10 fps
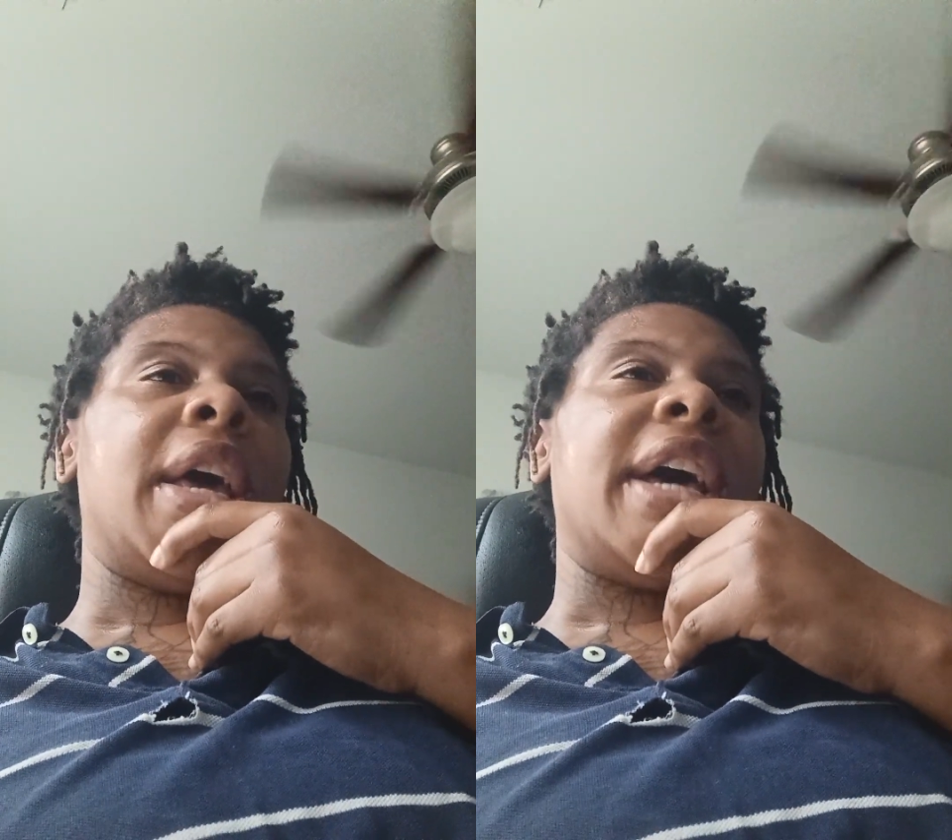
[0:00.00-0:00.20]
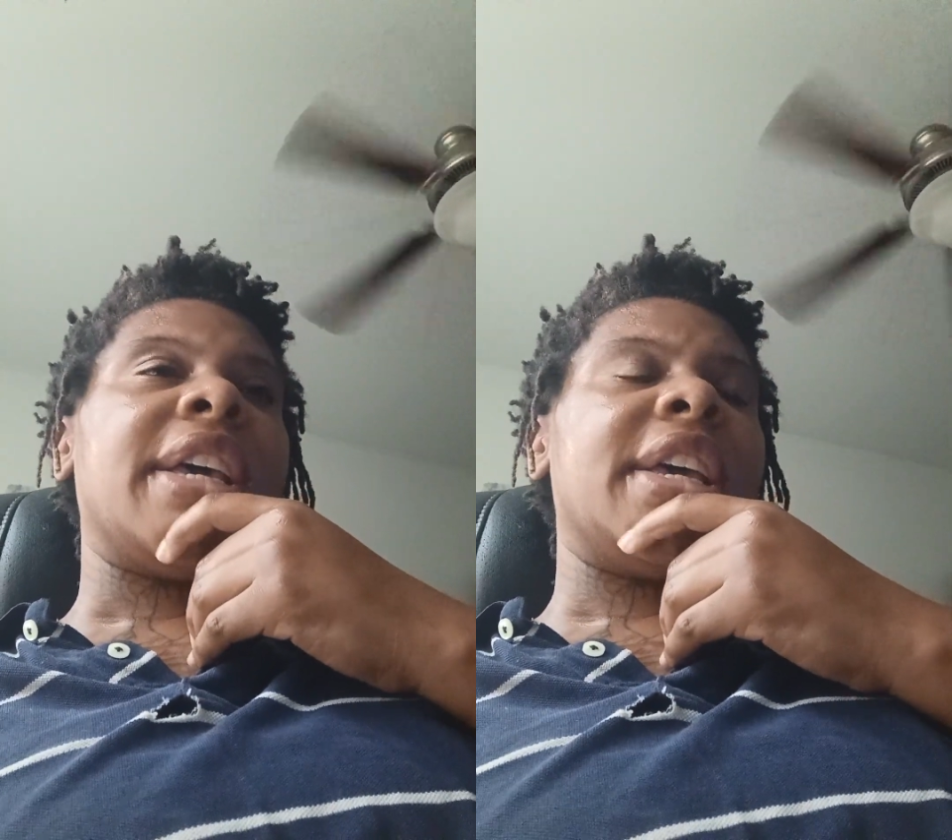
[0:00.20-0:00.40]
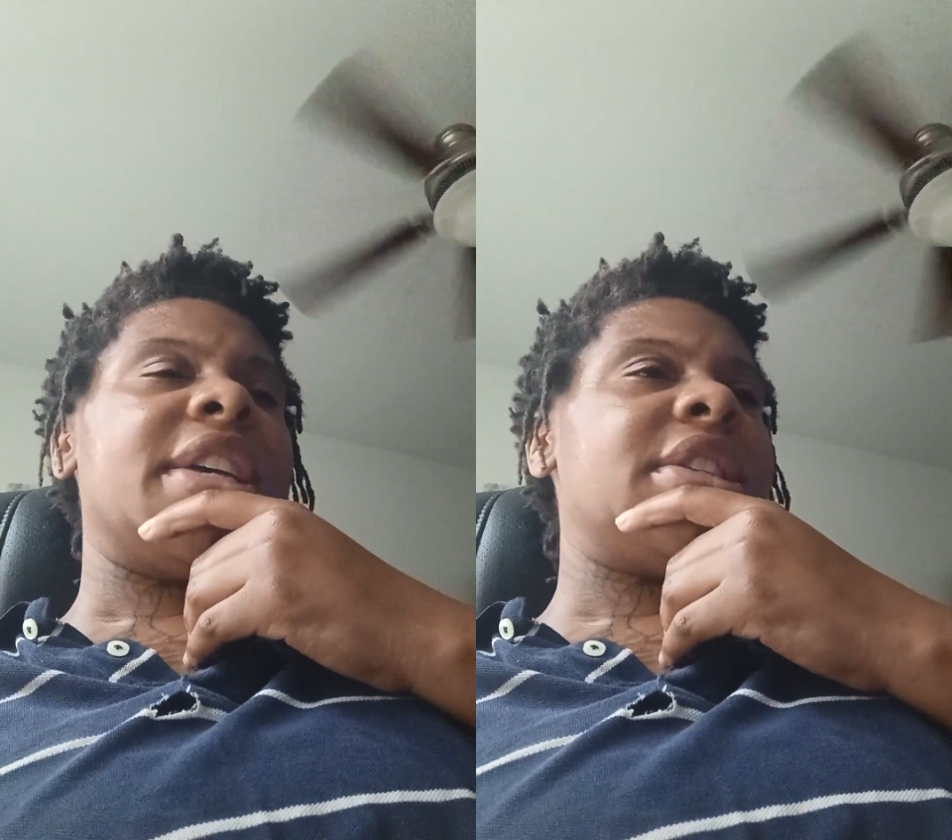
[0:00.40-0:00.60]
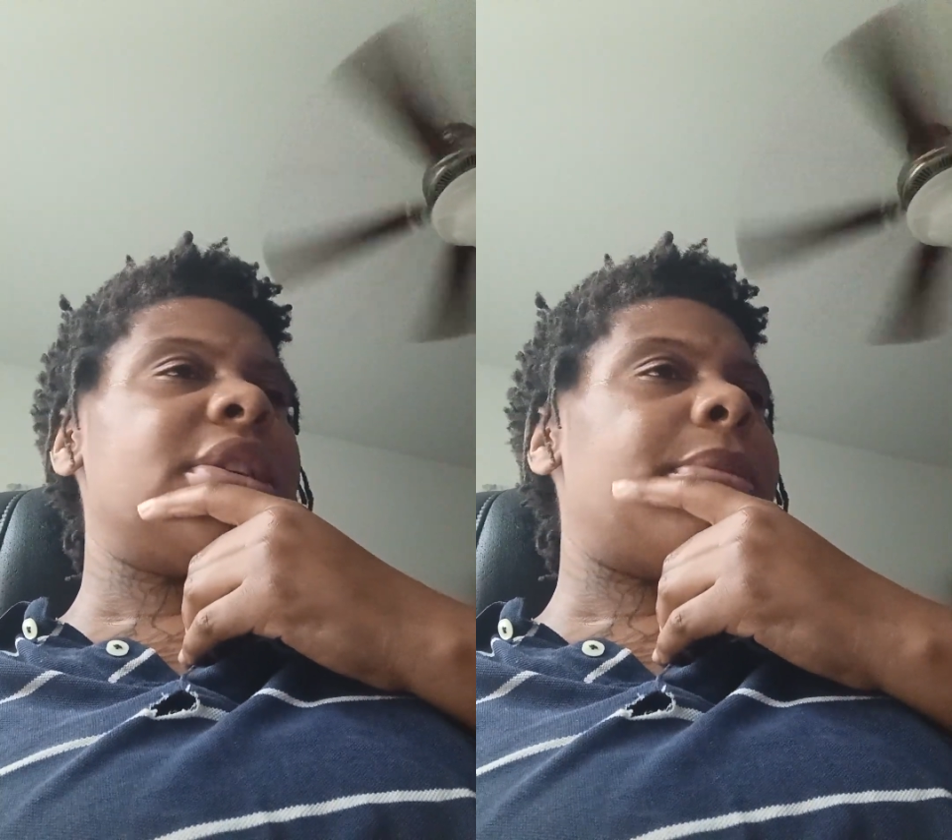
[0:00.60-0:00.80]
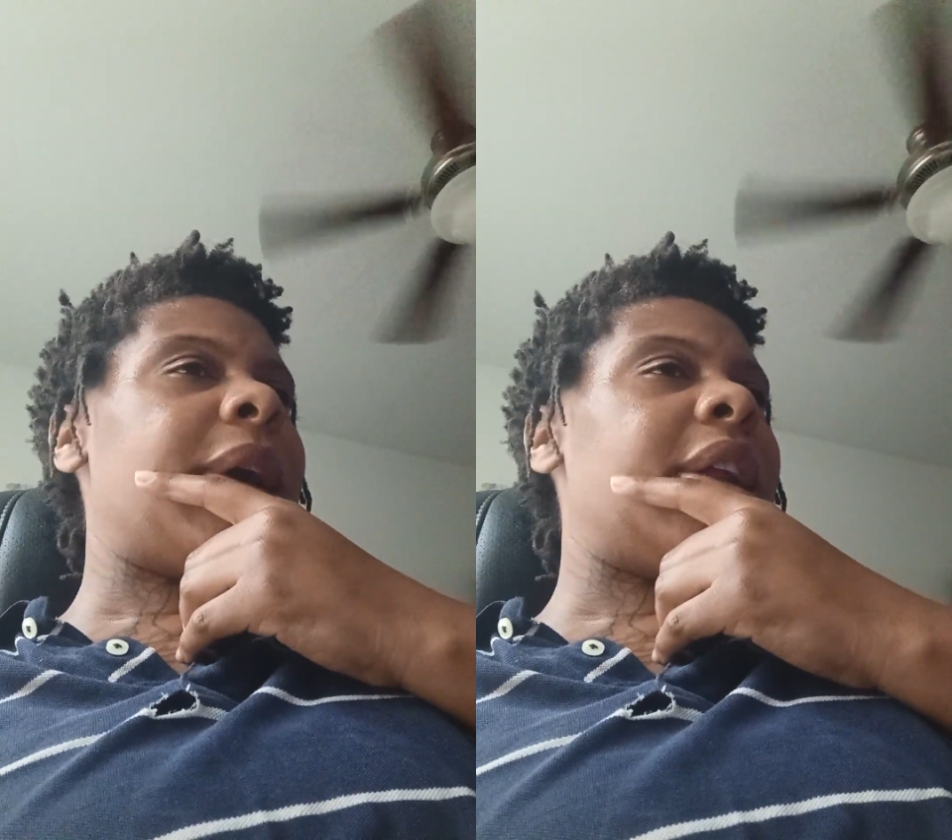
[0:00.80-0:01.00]
I guess
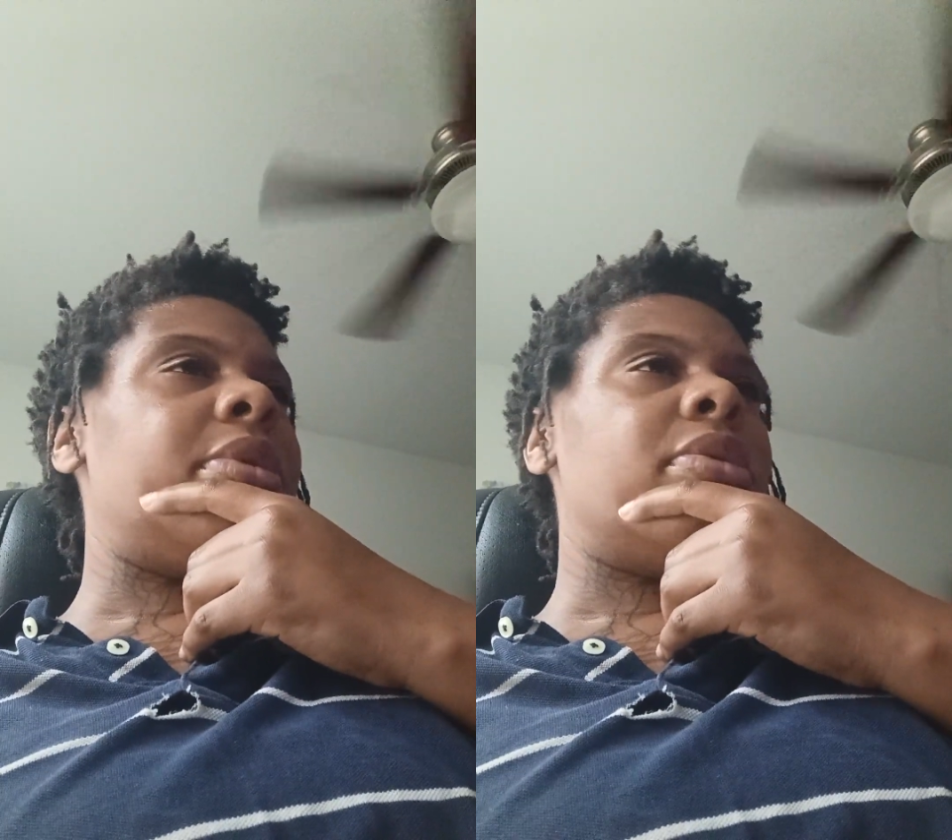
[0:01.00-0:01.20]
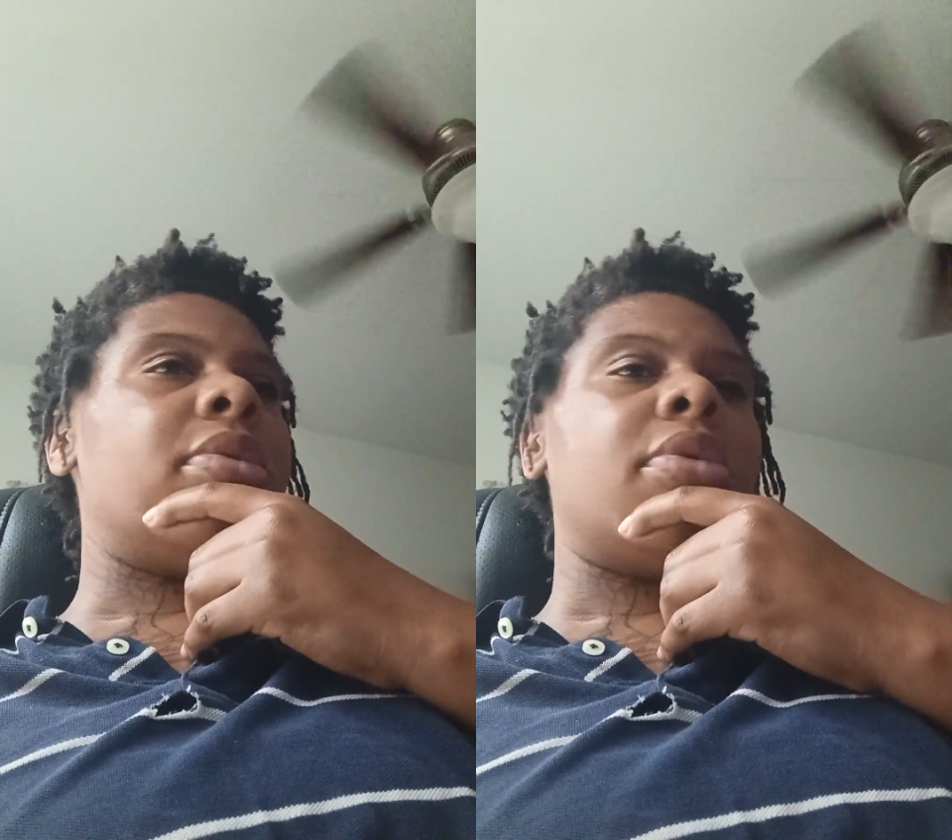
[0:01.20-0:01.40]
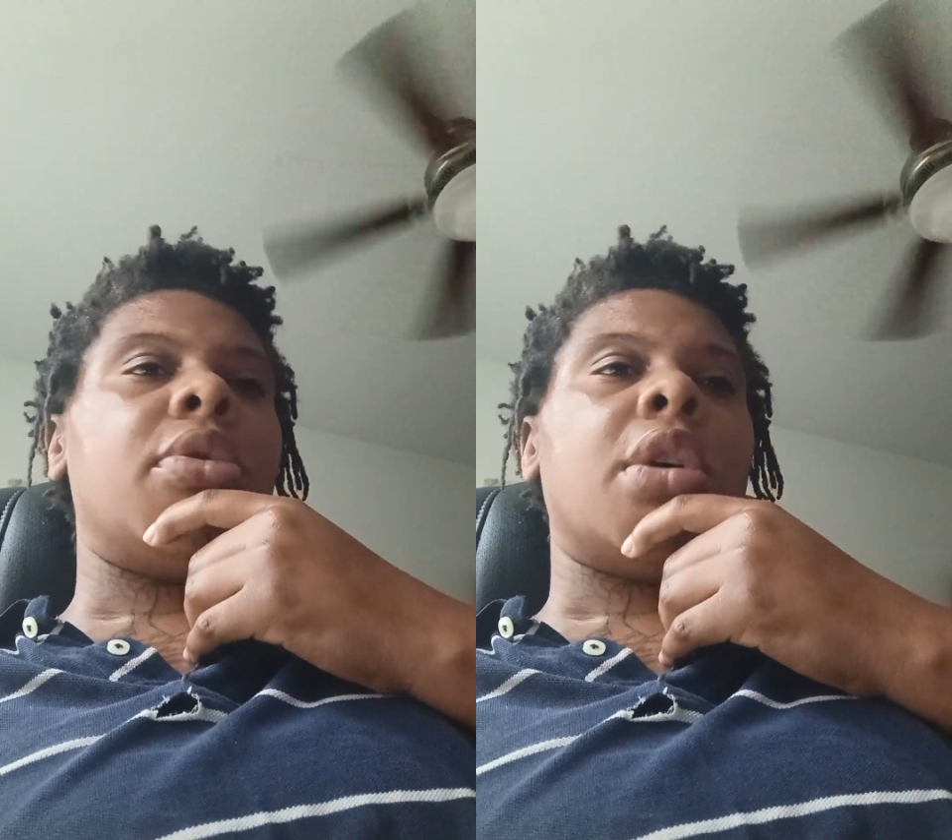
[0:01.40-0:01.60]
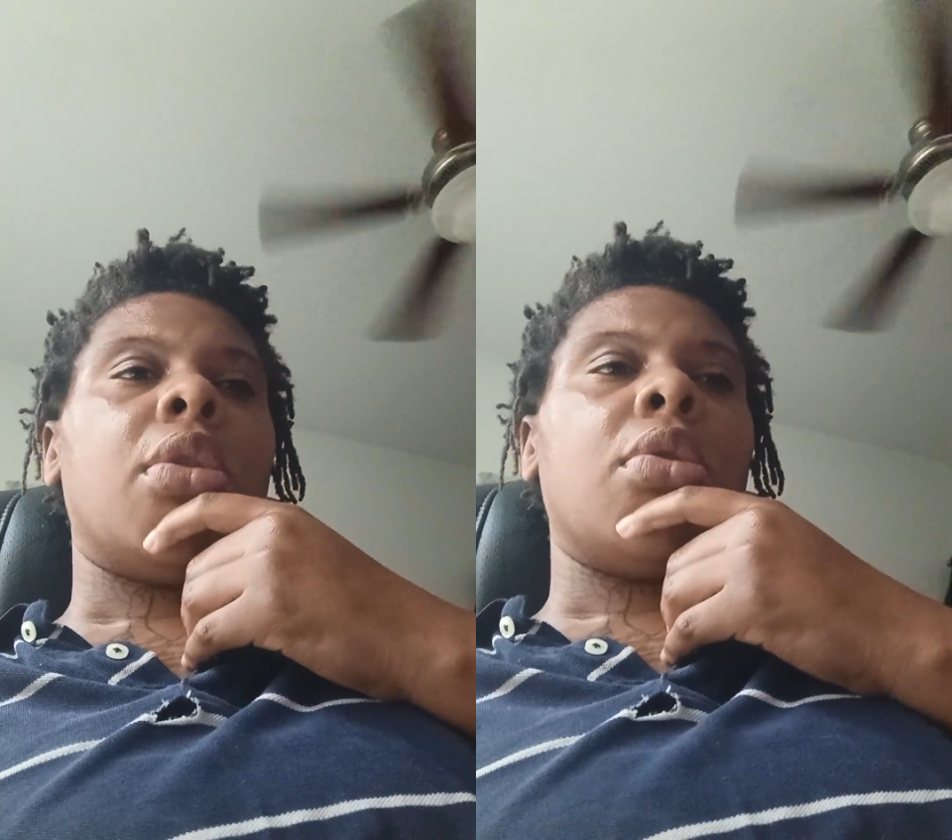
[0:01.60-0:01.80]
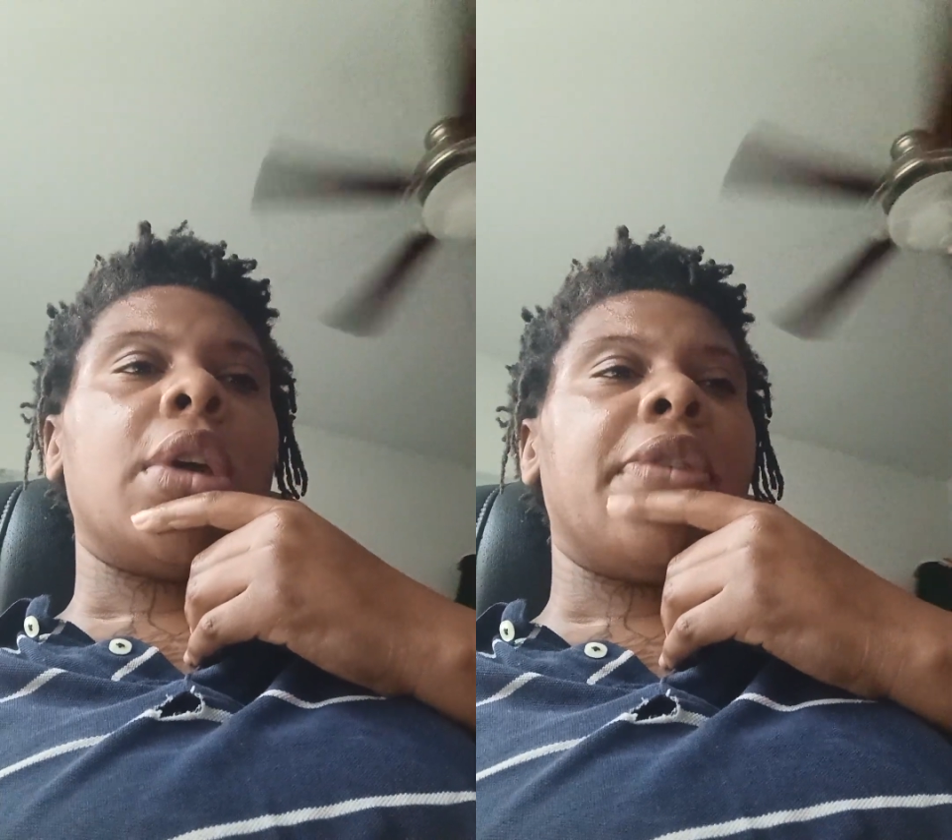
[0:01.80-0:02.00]
somebody, you know,